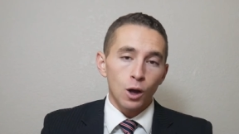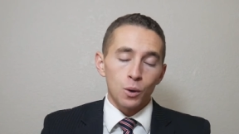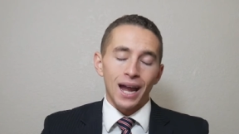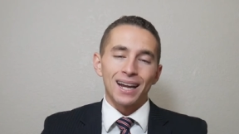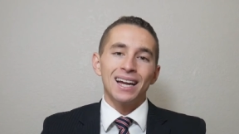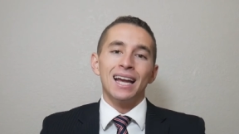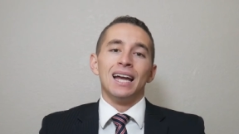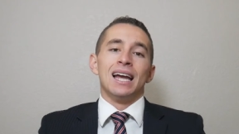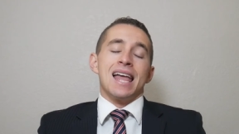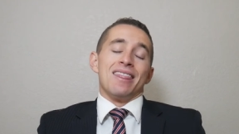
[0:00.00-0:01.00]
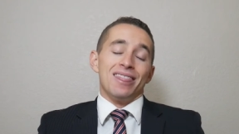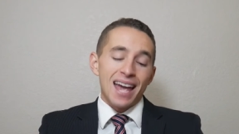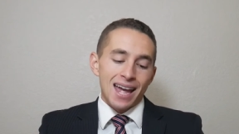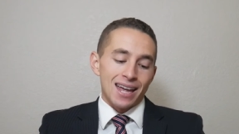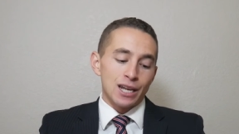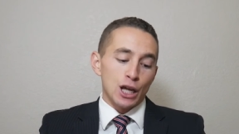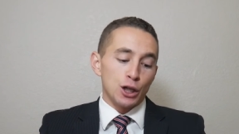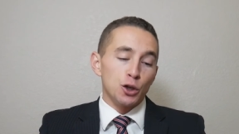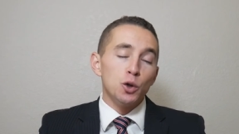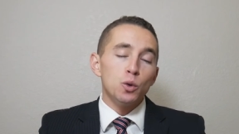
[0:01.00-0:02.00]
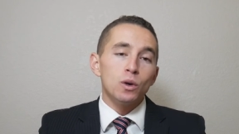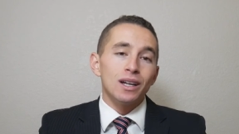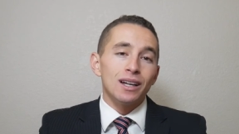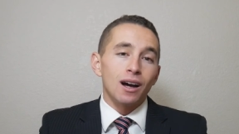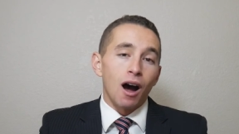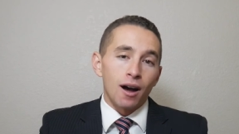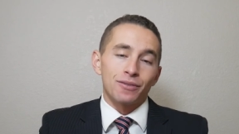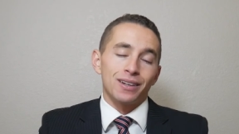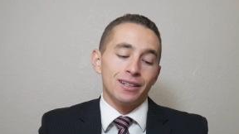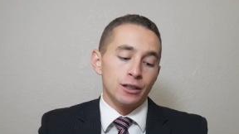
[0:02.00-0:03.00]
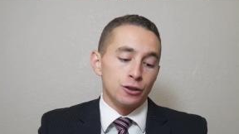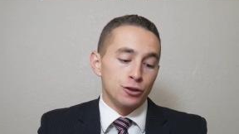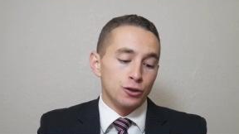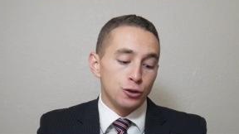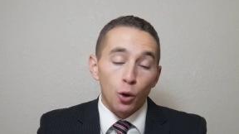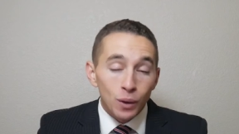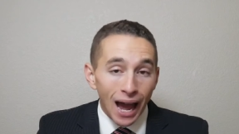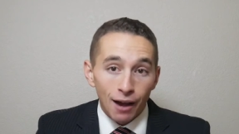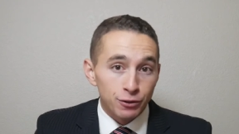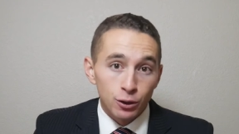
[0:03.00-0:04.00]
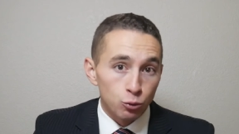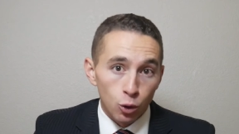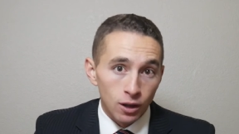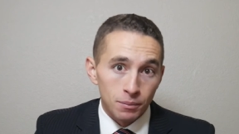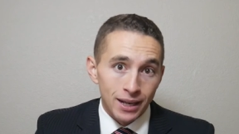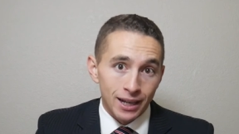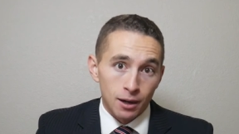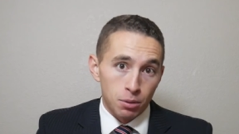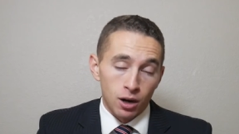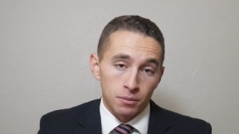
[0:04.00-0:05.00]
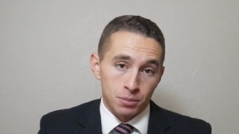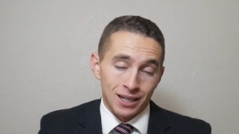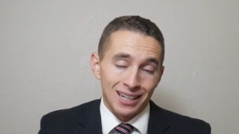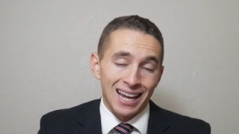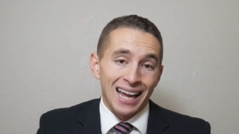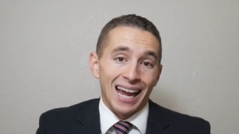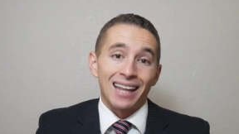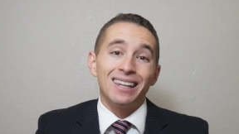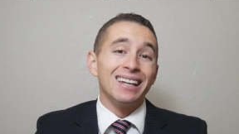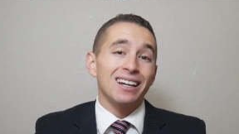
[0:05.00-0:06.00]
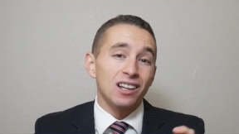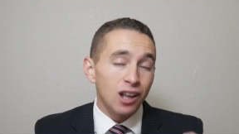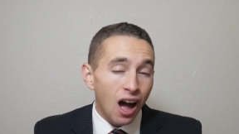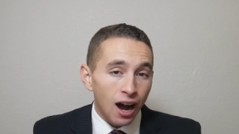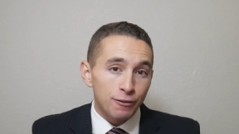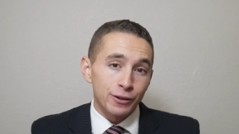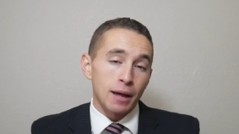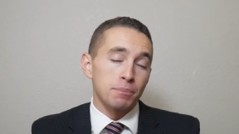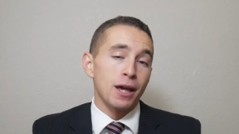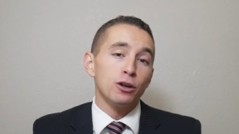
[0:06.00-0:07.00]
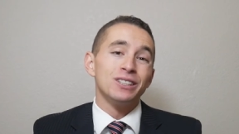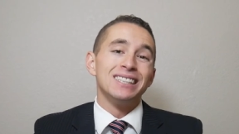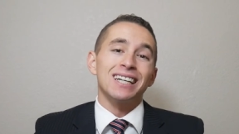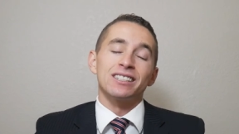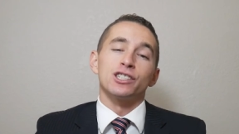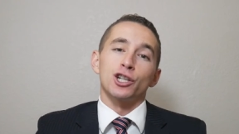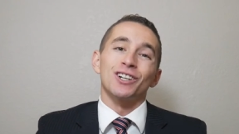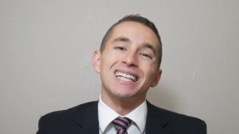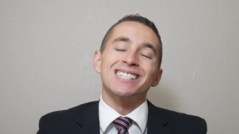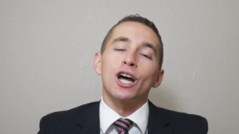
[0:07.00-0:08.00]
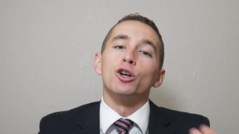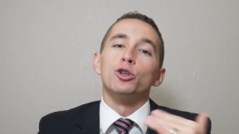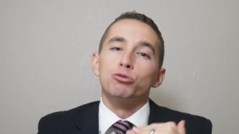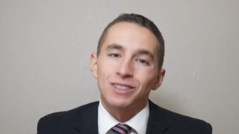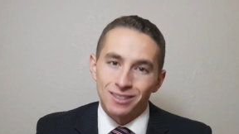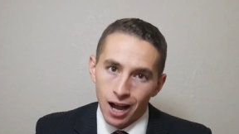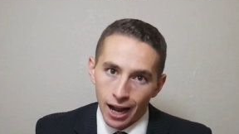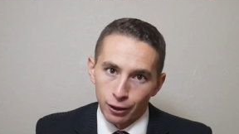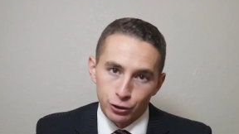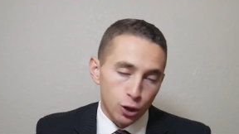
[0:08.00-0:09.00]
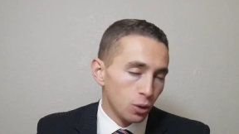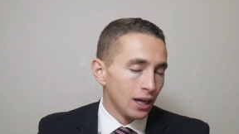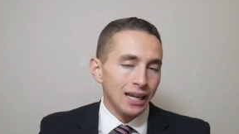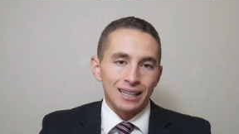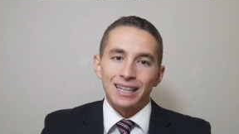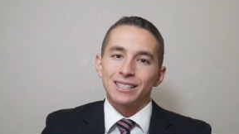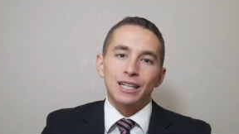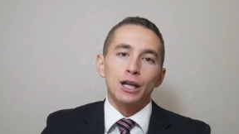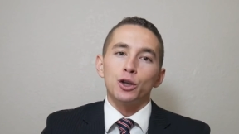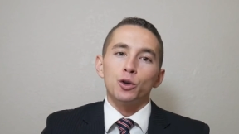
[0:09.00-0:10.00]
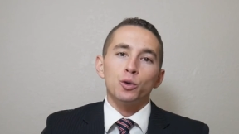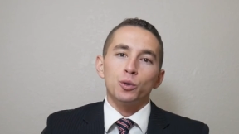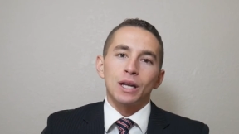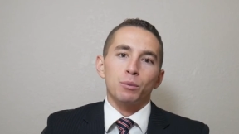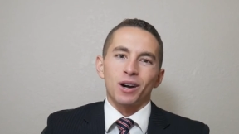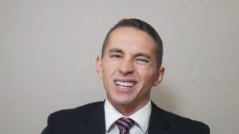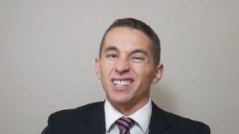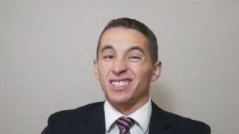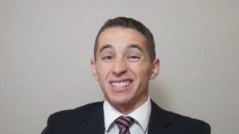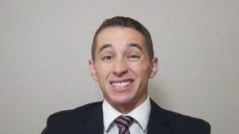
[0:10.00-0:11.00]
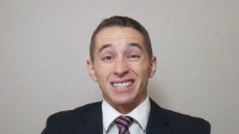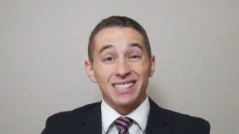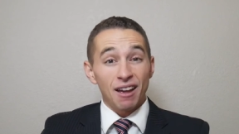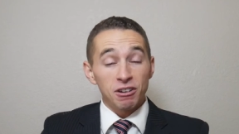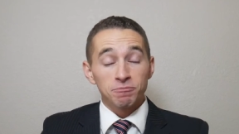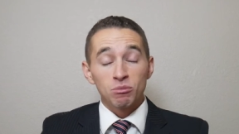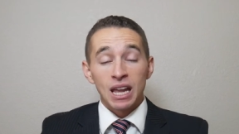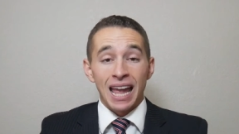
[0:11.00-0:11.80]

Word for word: okay, then you often don't have to enroll in Medicare Part B, and the clock for that penalty doesn't start until you retire. So let's say you keep working until 67,